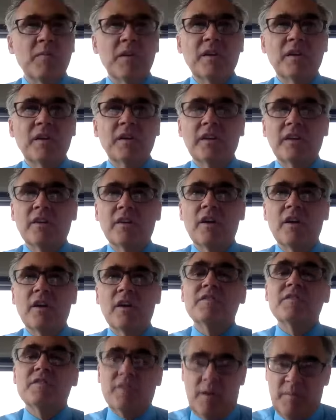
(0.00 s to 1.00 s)
a leader
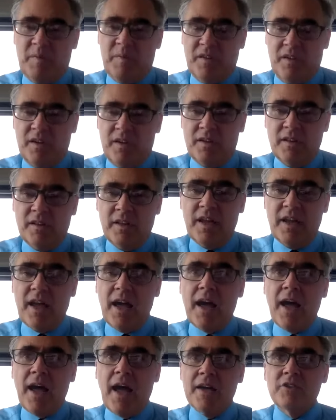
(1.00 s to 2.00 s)
of something.
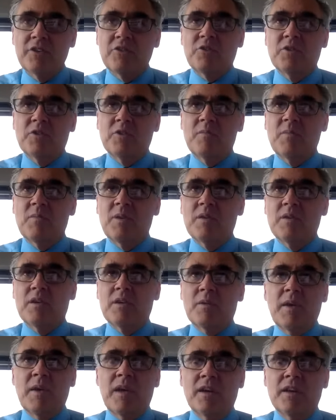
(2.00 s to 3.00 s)
I shouldn't be
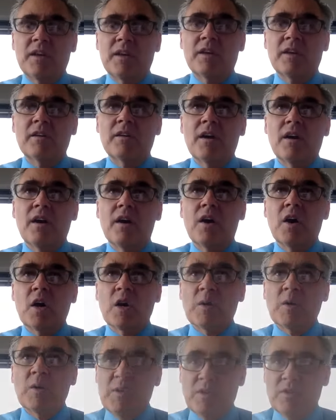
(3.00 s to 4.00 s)
commanding
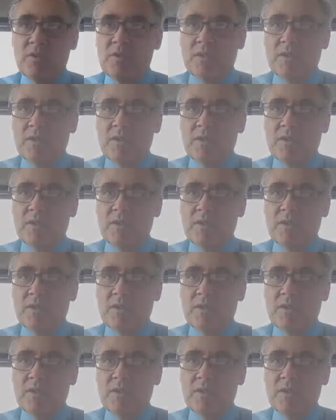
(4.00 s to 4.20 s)
Army units.